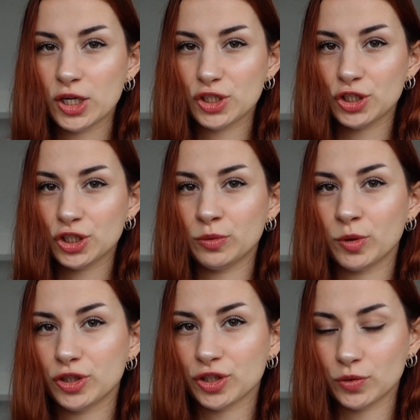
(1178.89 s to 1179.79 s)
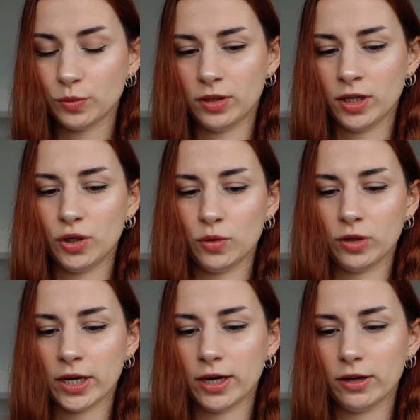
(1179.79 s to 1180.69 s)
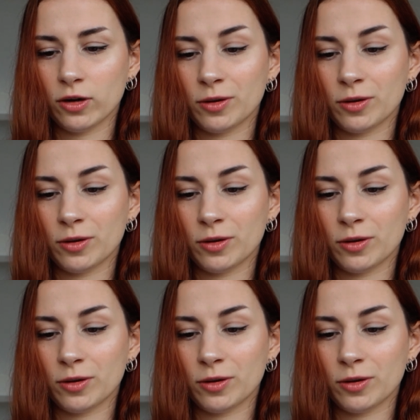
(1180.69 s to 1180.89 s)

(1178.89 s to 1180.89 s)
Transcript: certain emotions within you that